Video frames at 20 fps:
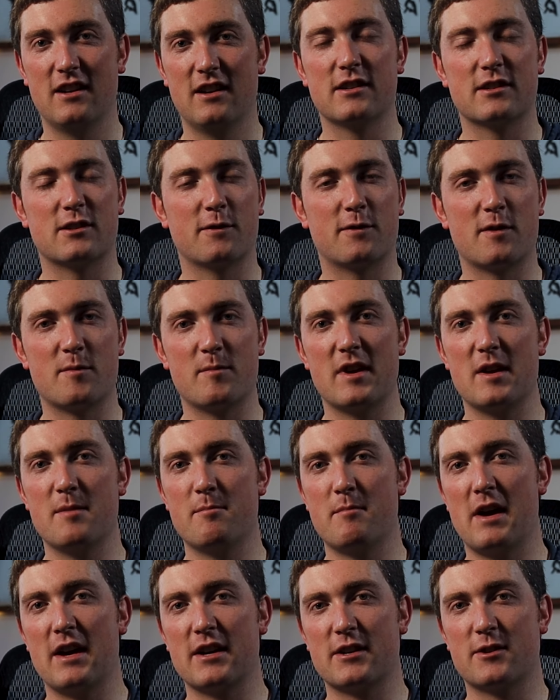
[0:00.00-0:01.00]
So for me,
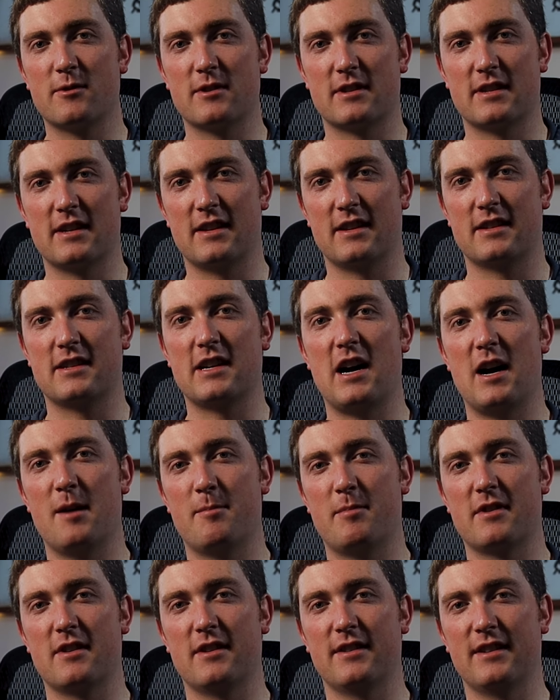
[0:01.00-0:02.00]
mesh was at the
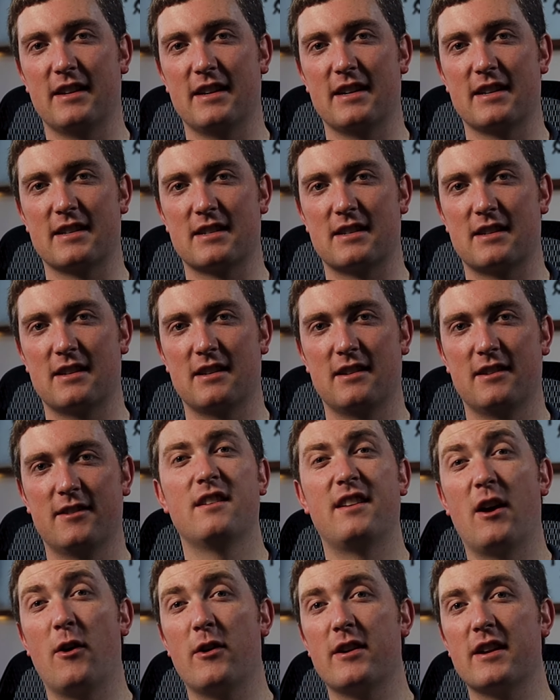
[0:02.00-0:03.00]
top of the list.
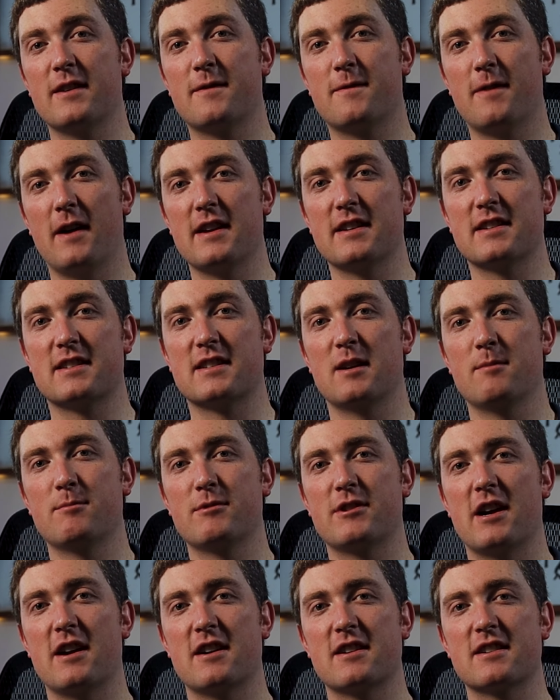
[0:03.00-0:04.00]
Now I did find some
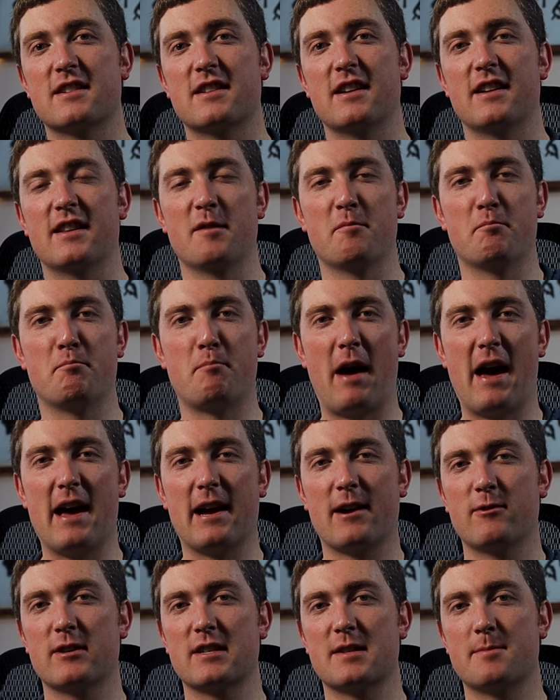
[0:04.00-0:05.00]
chairs that the
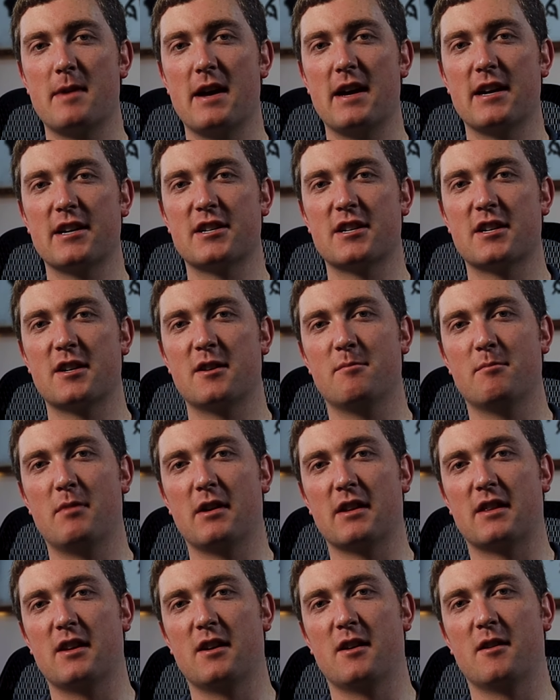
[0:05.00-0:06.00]
back was mesh,
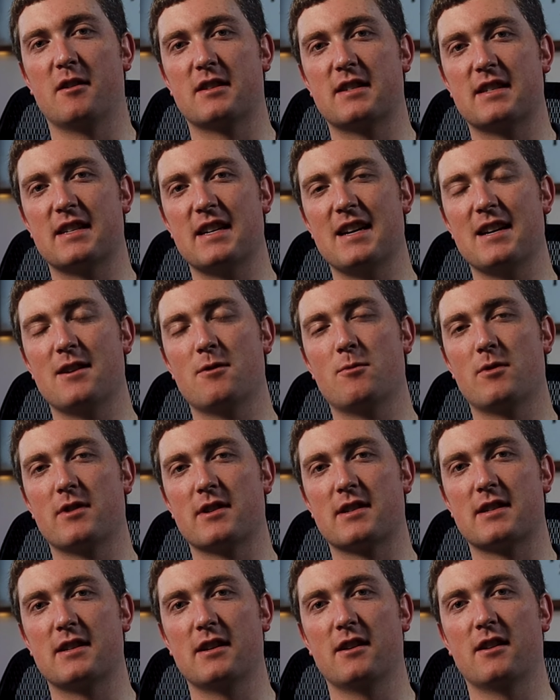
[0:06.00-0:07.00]
but the seat
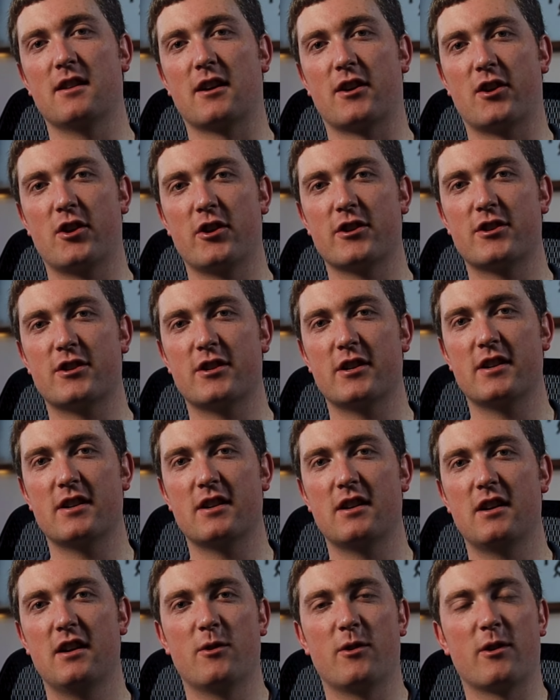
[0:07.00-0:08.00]
was still a
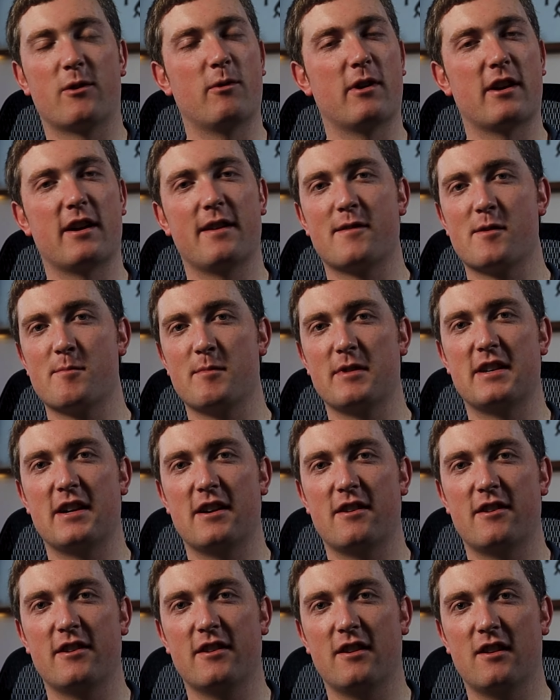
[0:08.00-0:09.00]
cushion with whatever
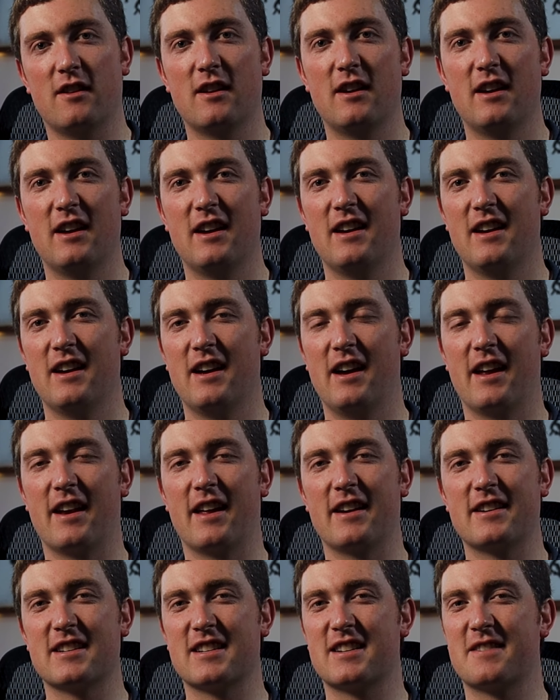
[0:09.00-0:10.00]
material, and
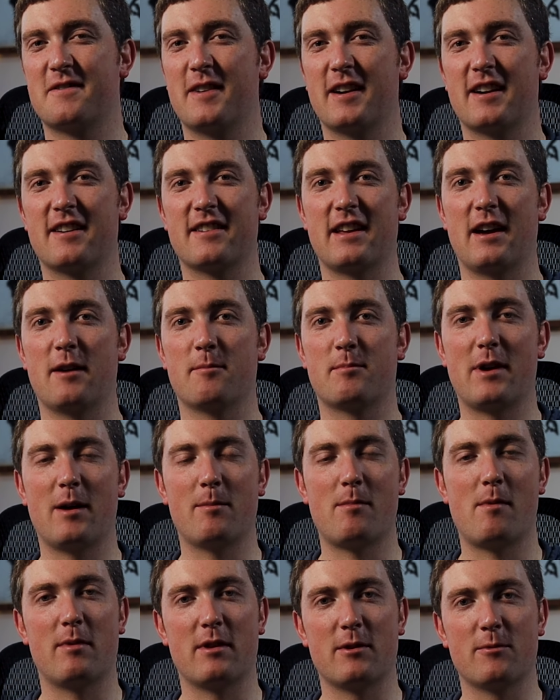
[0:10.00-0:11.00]
I just figured that
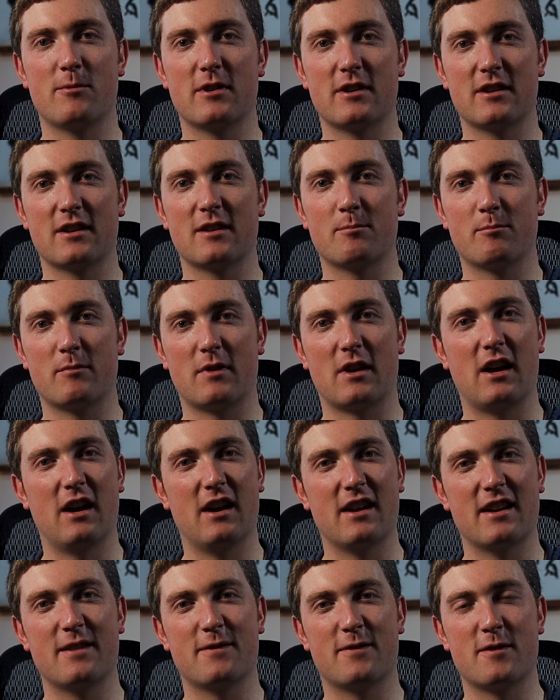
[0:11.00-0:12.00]
probably wouldn't
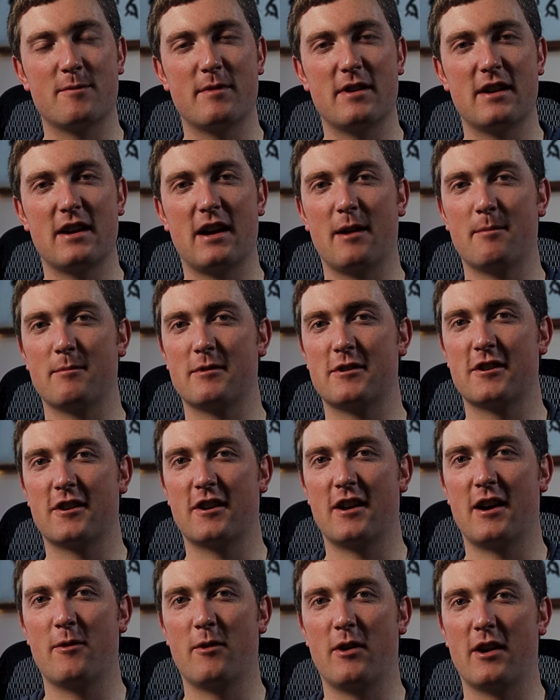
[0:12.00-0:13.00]
cut it for me. I'm sure
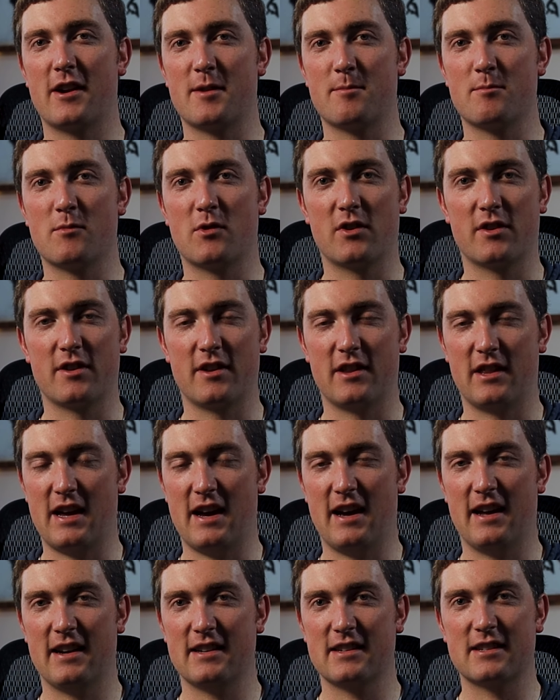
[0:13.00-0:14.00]
I wanted more than
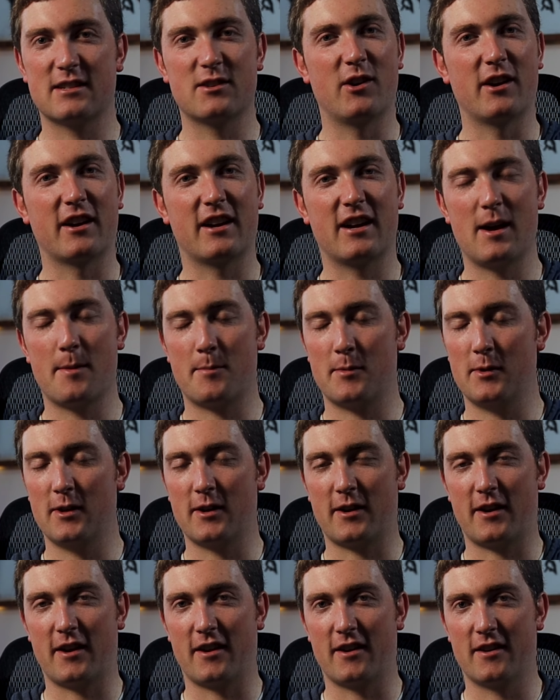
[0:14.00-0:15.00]
that, so I kept
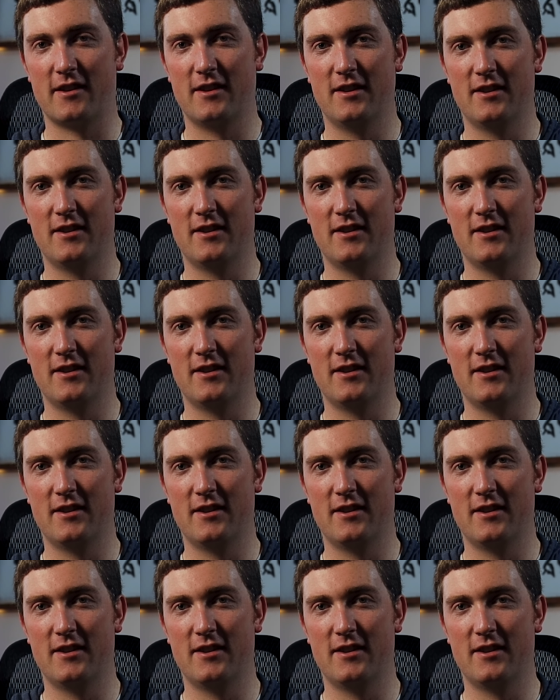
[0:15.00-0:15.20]
looking.